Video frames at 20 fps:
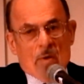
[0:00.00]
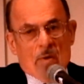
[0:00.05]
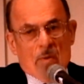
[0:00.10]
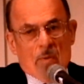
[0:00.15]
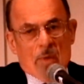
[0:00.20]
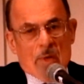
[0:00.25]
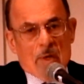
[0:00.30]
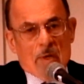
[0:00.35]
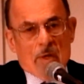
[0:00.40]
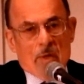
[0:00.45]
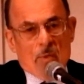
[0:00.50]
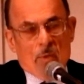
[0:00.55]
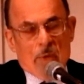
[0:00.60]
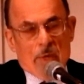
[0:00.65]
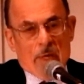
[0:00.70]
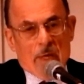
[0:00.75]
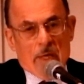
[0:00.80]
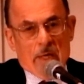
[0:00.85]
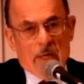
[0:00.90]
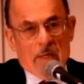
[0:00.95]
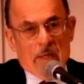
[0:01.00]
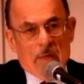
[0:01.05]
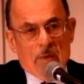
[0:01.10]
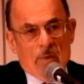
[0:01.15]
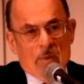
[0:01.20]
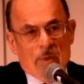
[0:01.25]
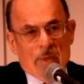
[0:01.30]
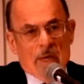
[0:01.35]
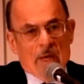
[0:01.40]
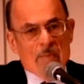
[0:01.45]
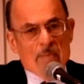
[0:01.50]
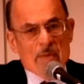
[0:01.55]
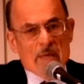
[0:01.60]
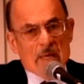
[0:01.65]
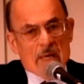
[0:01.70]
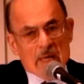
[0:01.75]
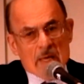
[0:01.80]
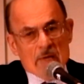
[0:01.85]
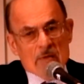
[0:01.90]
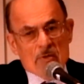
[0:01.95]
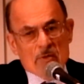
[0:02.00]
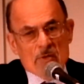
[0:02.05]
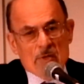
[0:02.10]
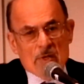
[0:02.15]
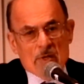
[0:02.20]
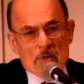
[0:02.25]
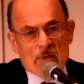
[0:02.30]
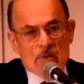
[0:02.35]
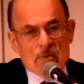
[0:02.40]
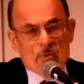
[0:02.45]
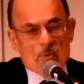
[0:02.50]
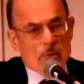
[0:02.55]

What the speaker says: When I began to notice,